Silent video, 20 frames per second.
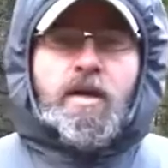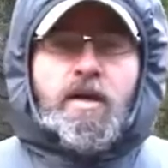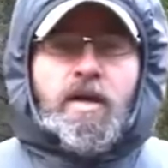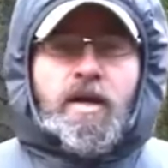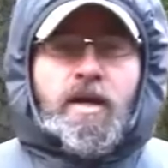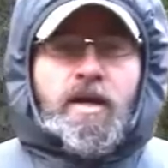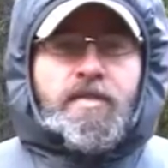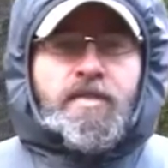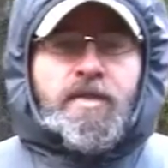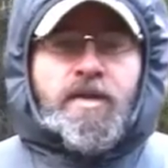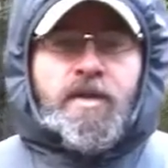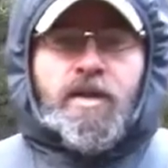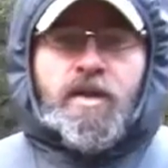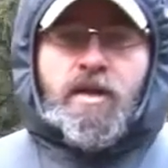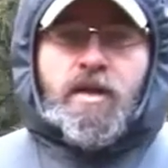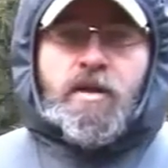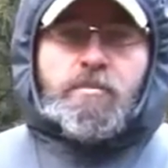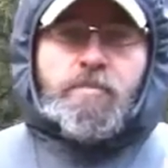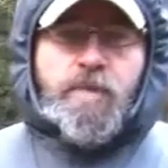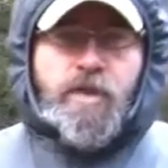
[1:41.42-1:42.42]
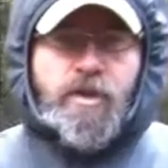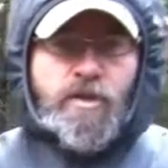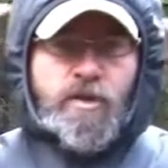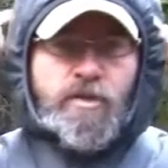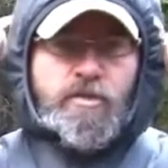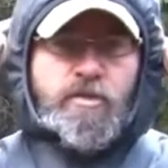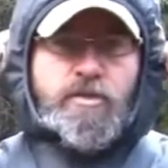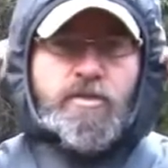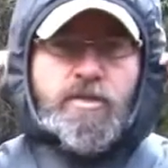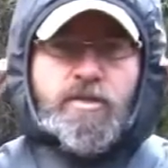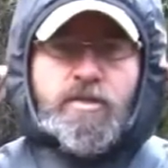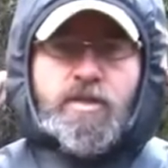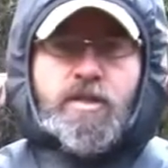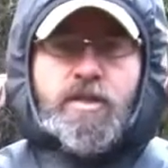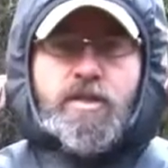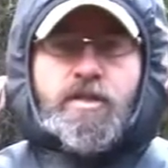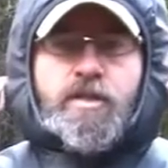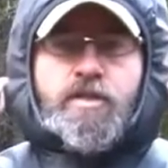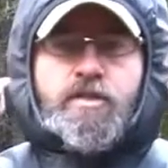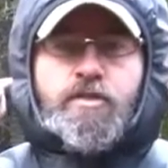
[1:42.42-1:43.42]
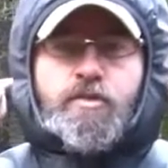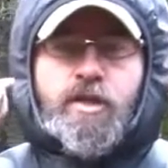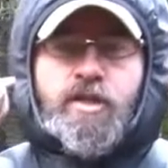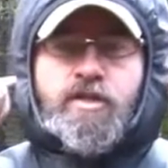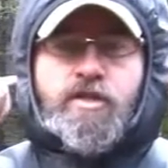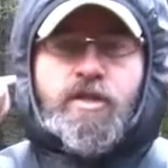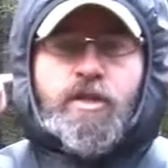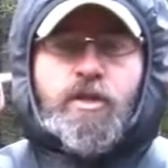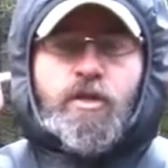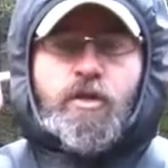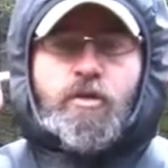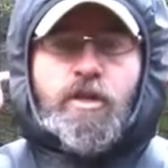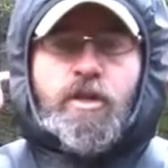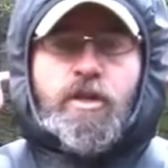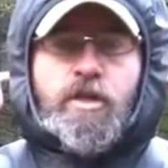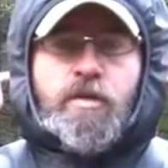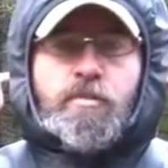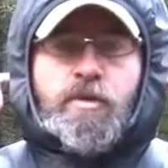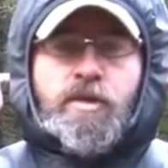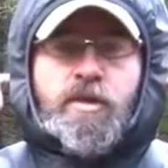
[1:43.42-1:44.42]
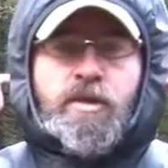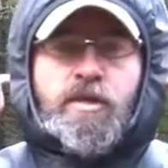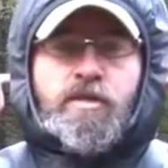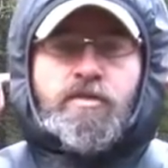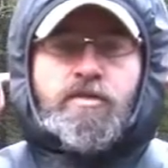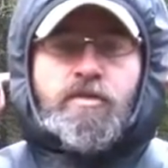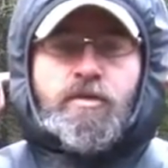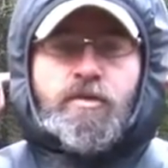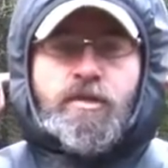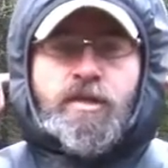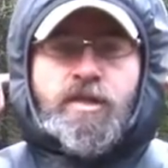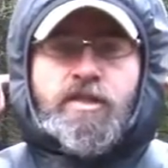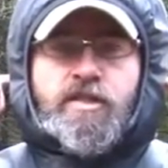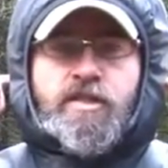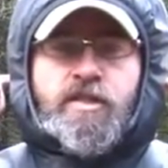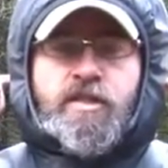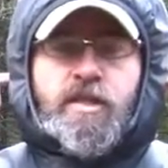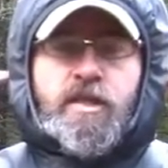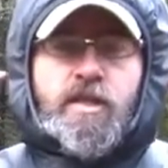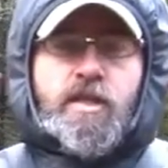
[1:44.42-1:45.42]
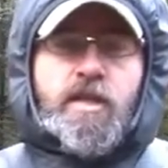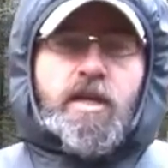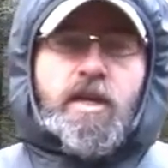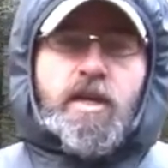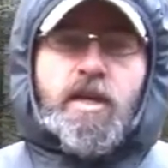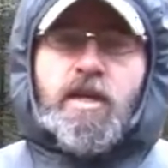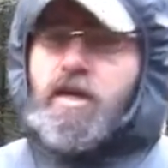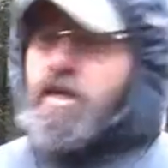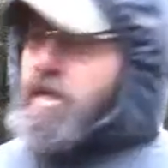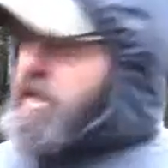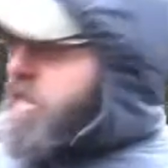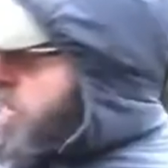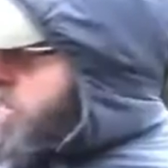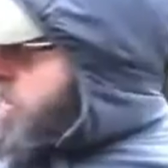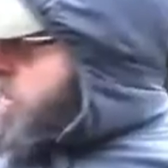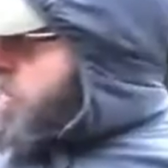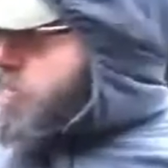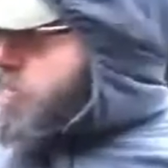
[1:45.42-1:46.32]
And because the strings are going beneath your ears, it